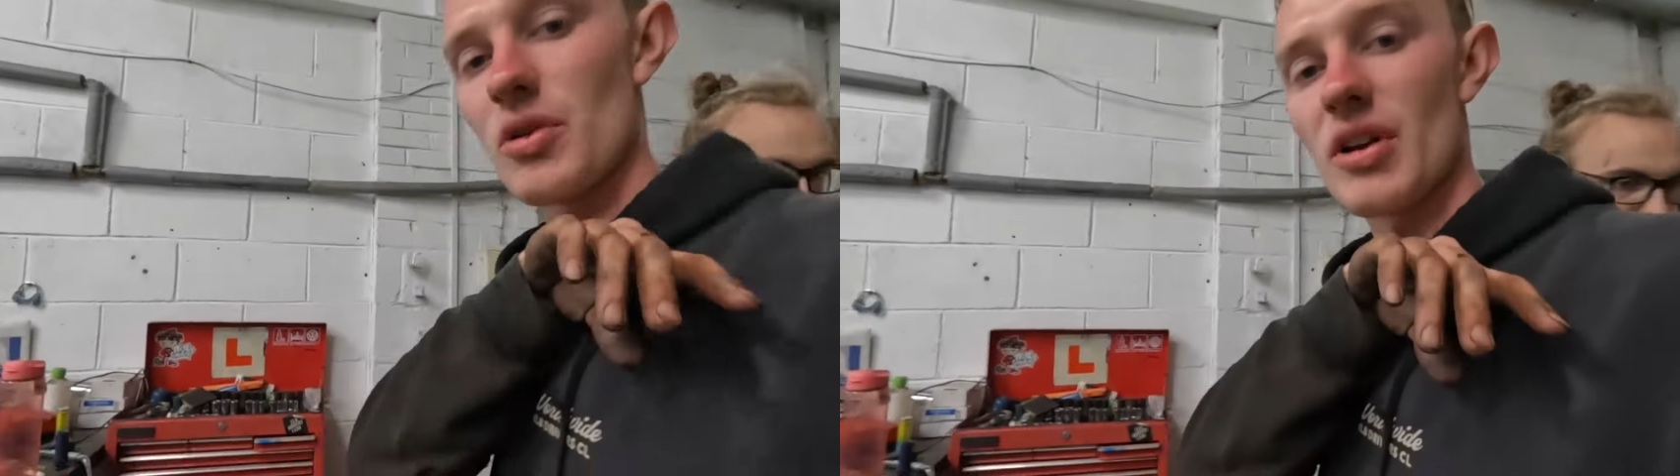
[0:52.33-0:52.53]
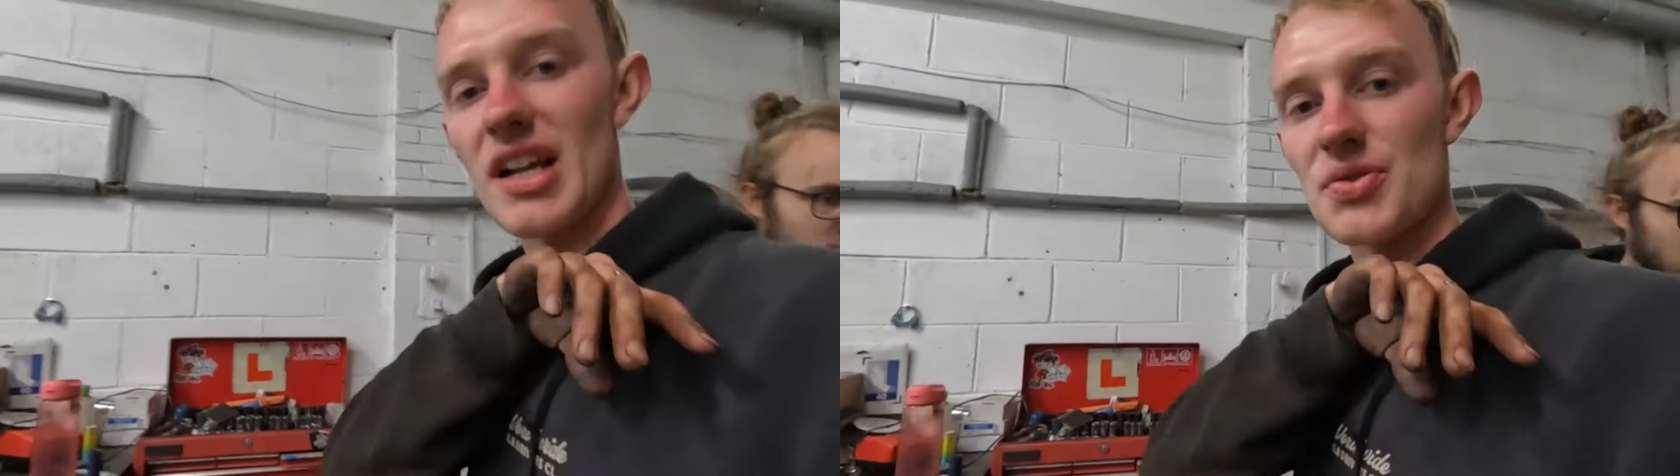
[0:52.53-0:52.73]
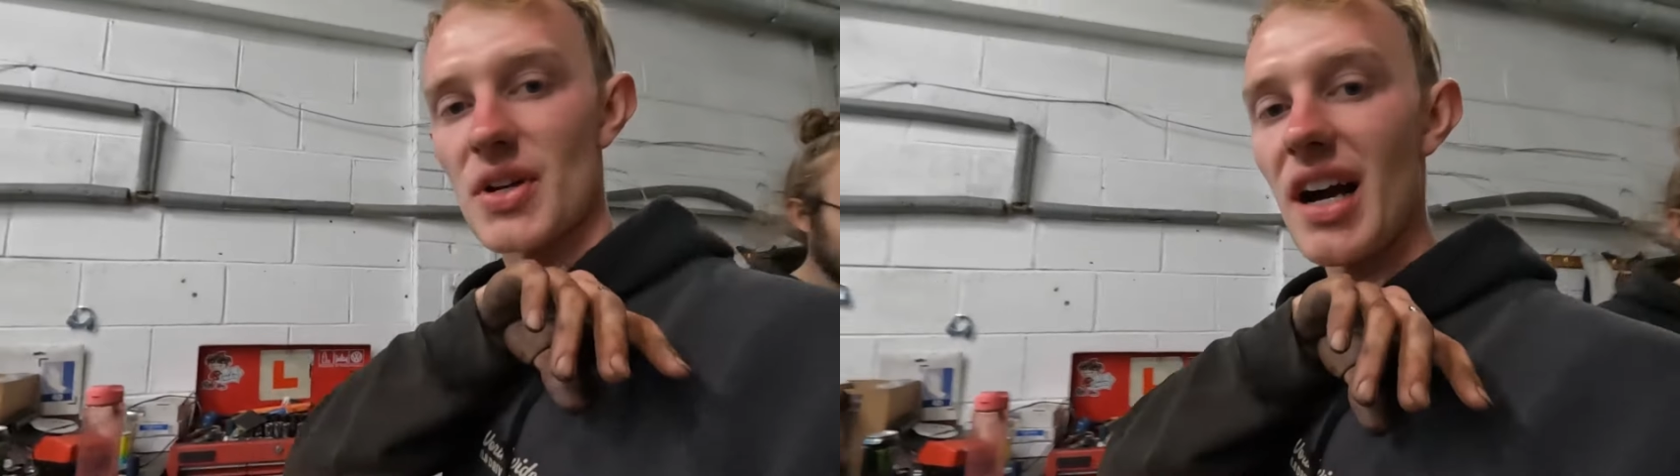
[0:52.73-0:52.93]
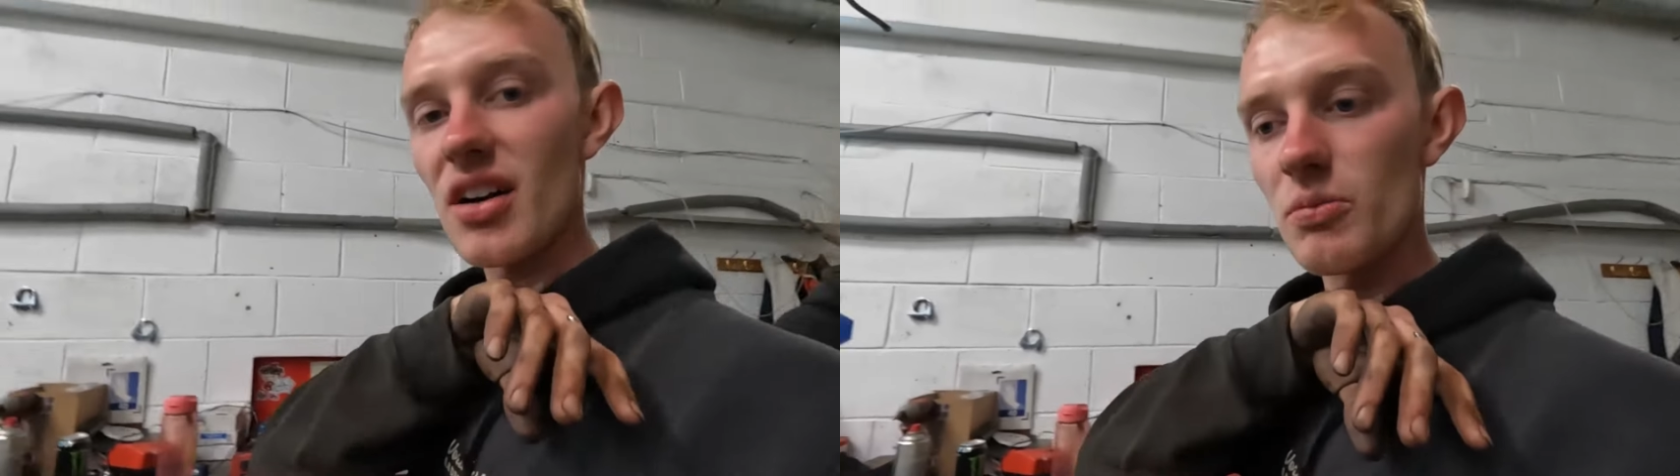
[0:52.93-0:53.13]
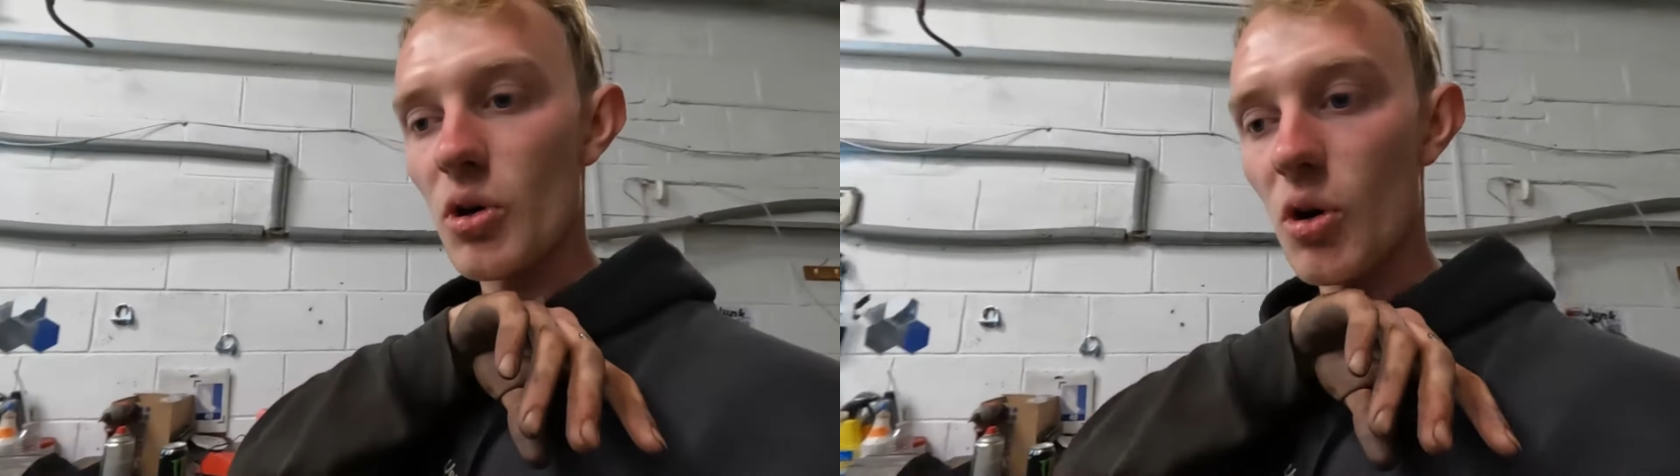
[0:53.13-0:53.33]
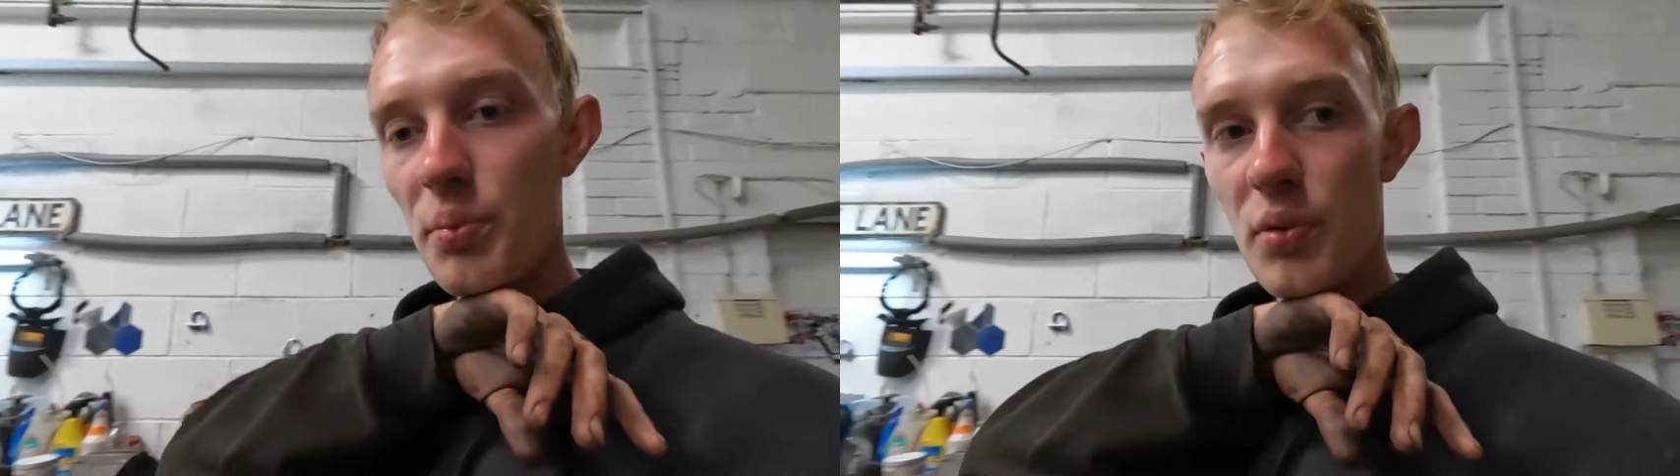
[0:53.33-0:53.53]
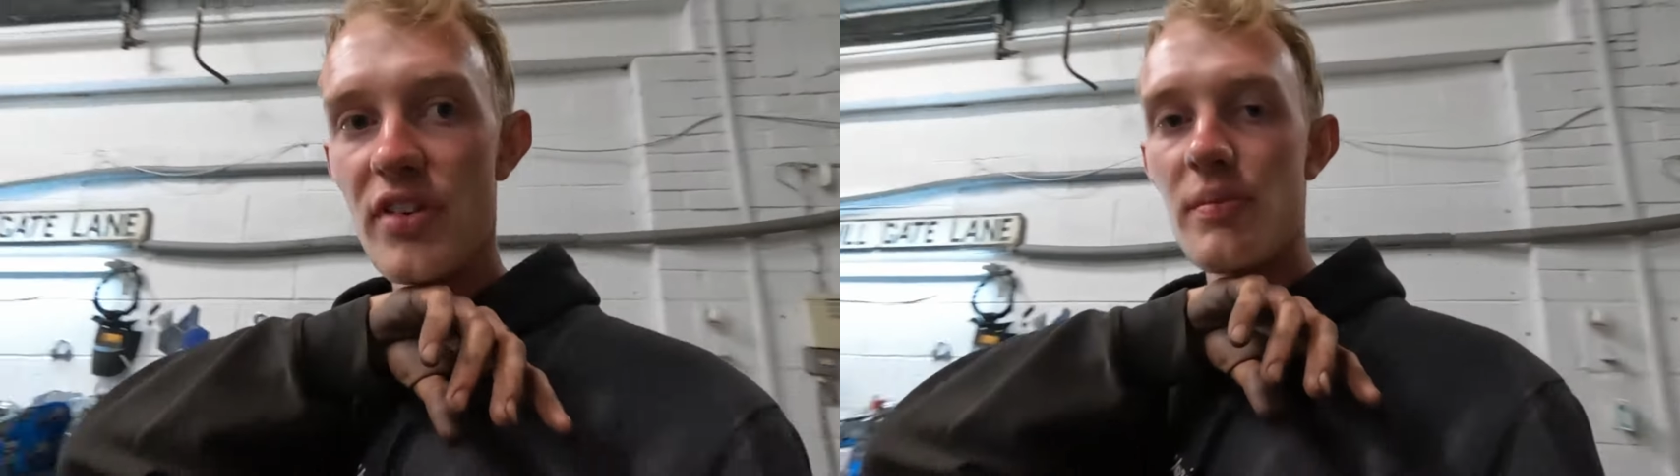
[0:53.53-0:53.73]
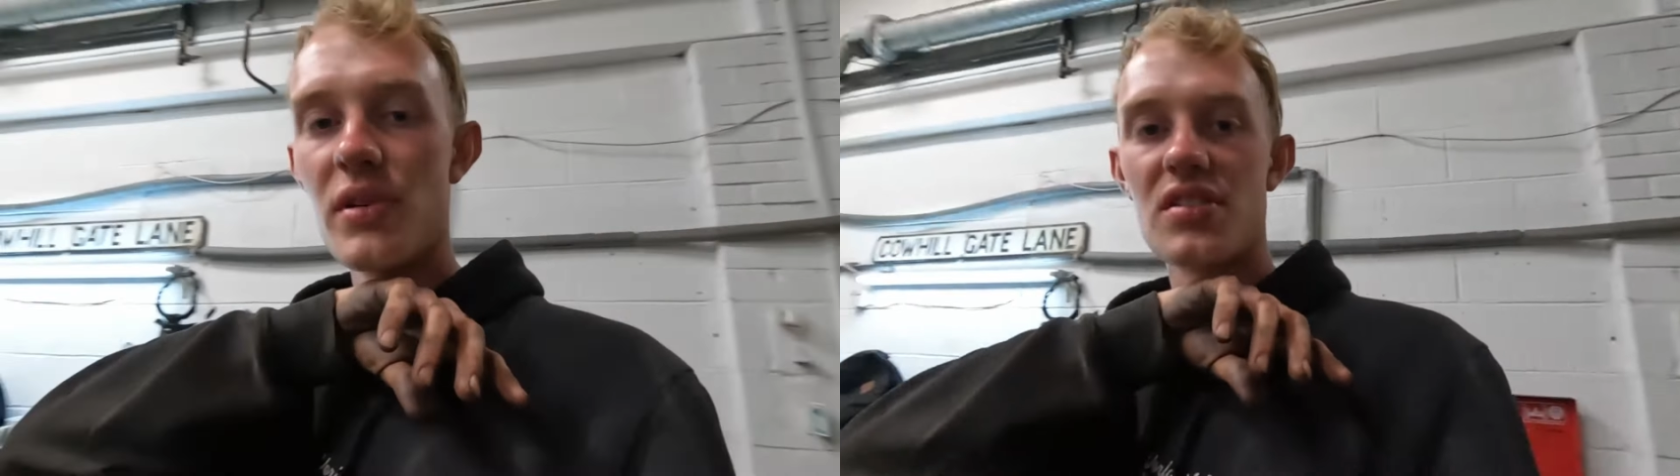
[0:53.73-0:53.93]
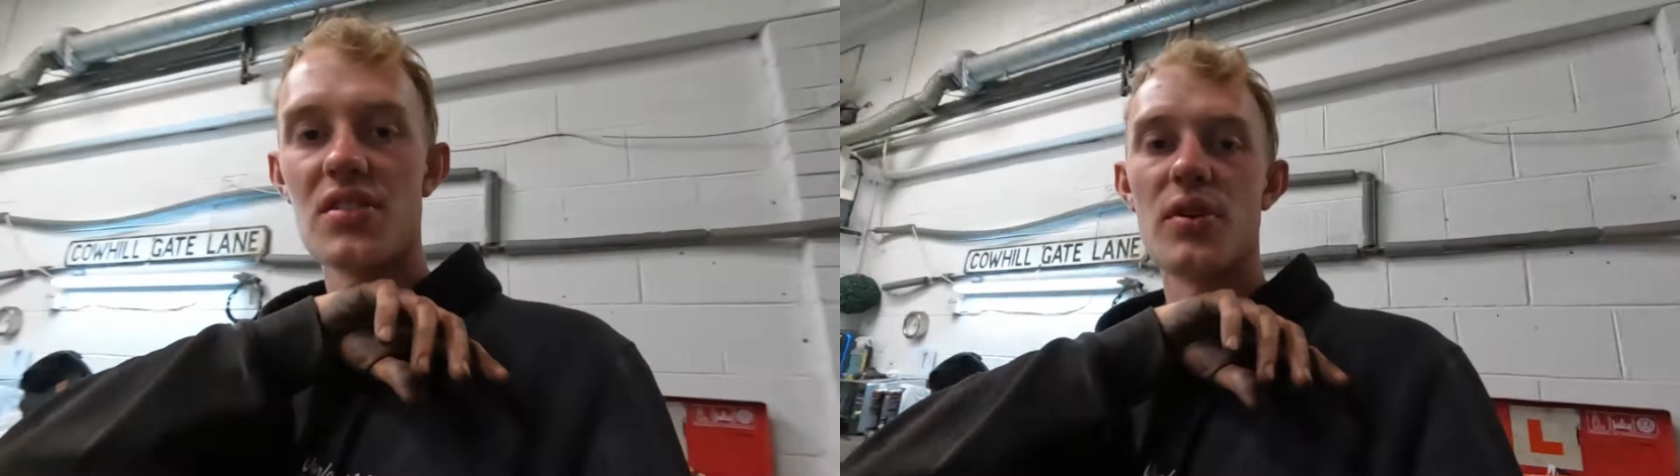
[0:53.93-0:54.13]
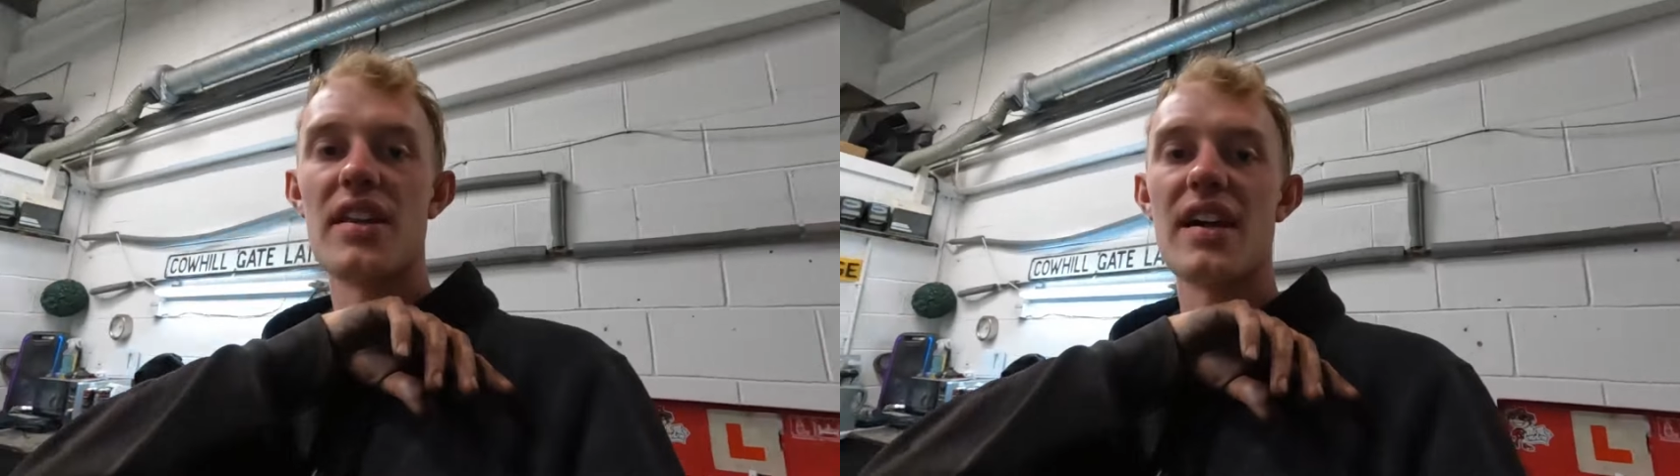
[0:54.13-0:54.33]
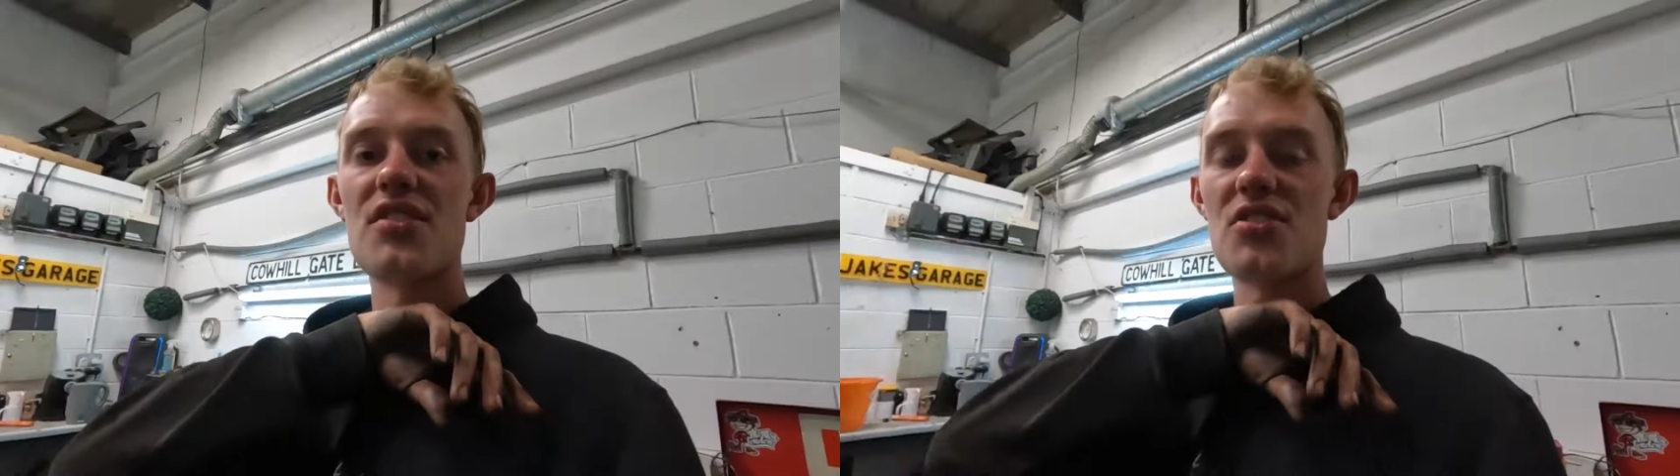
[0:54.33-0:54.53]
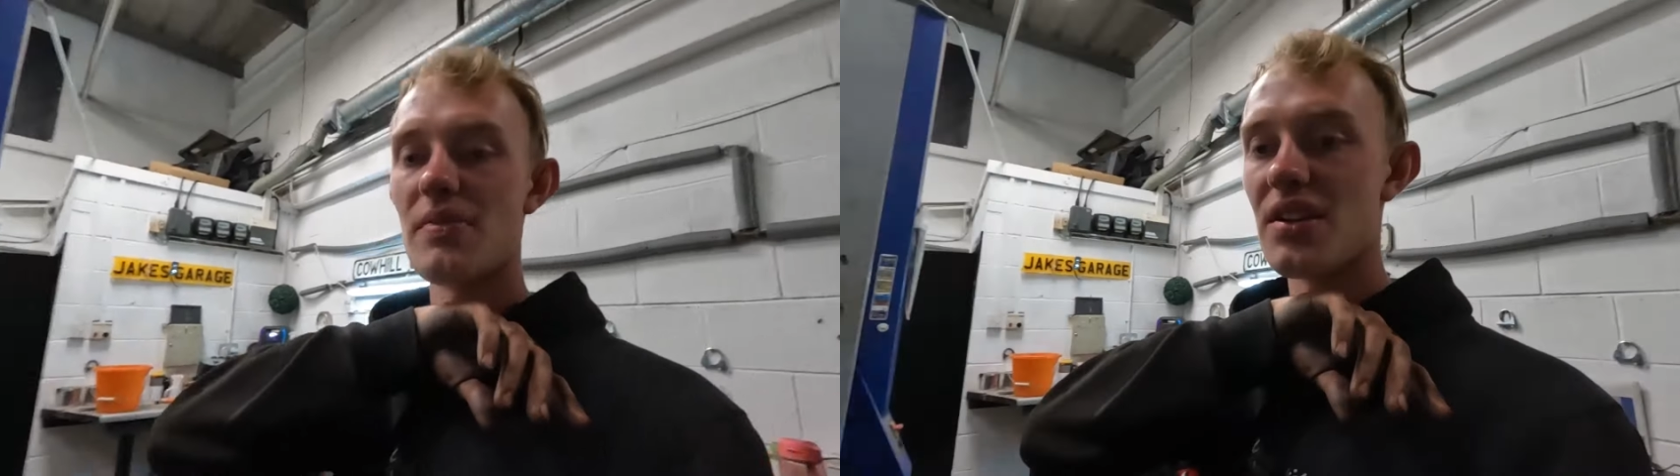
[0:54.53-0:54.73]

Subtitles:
We realised we can't come up with it because of the way the engine